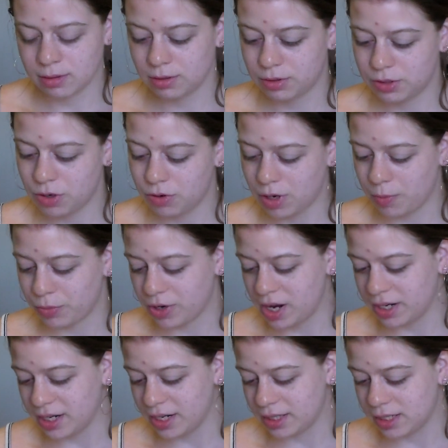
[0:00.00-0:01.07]
there's no number
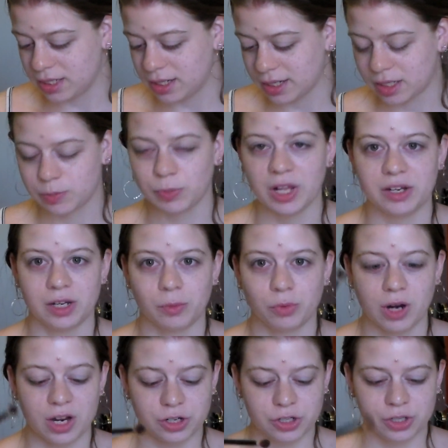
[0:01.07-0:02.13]
on it, it's a NYX blending
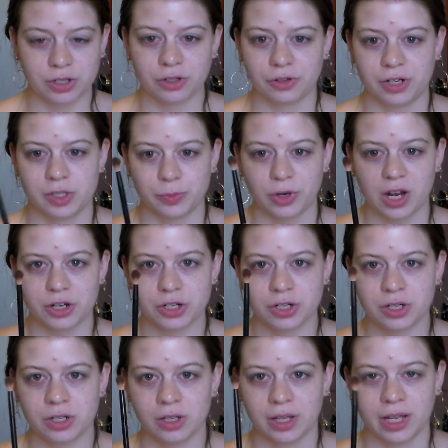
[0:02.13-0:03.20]
brush, crease
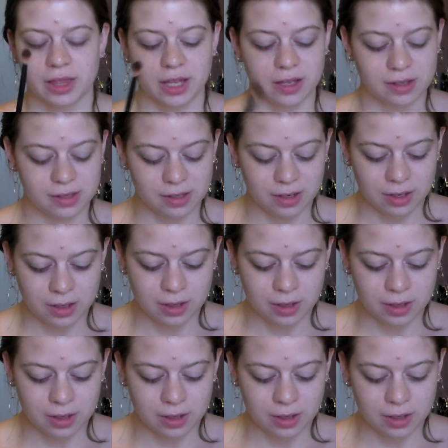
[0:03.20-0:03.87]
brush, this,